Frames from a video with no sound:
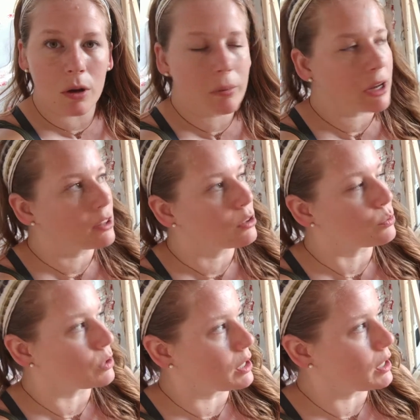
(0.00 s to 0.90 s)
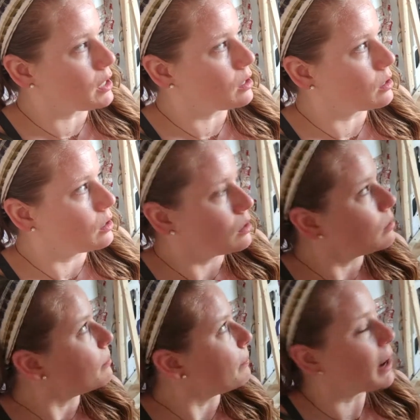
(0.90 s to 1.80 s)
1x3
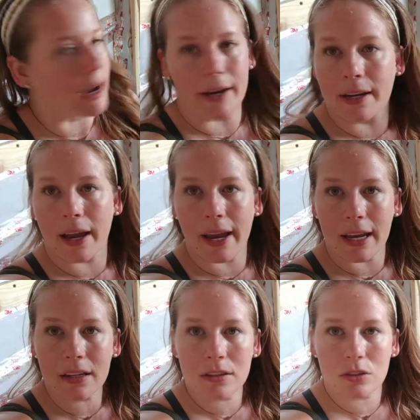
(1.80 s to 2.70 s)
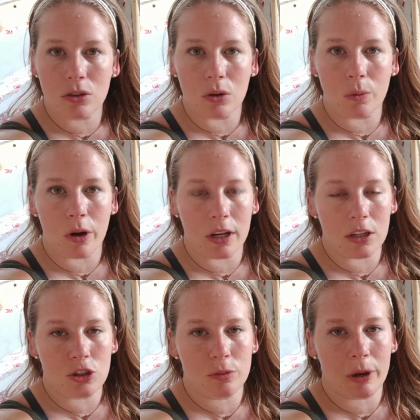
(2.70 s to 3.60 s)
by 8, so
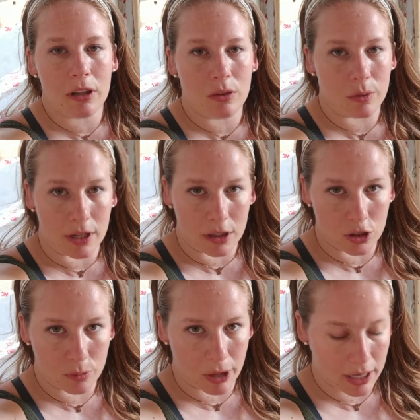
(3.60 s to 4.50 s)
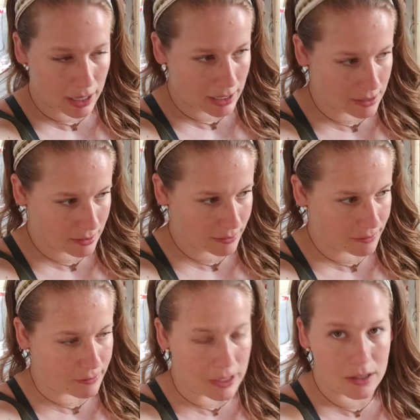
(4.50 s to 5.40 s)
1 inch by 3 inch by 8
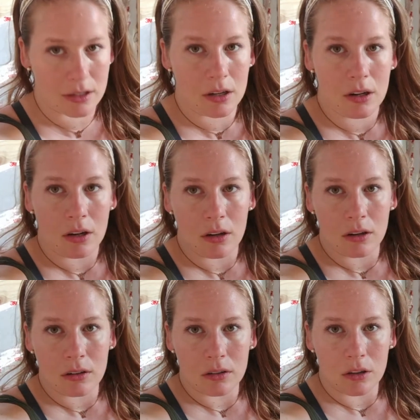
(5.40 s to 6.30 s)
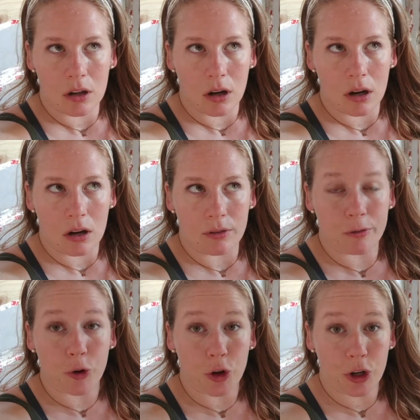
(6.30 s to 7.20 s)
feet
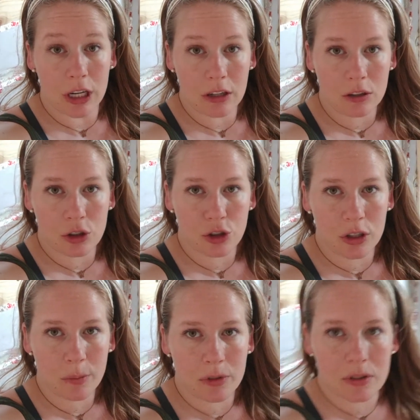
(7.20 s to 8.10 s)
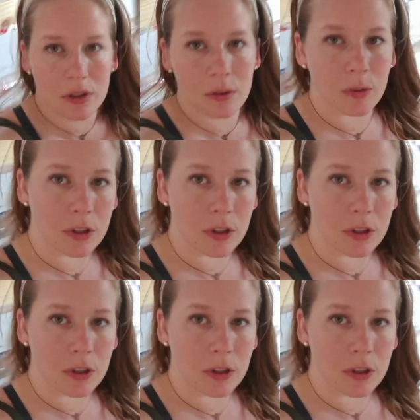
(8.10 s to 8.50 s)
furring strips,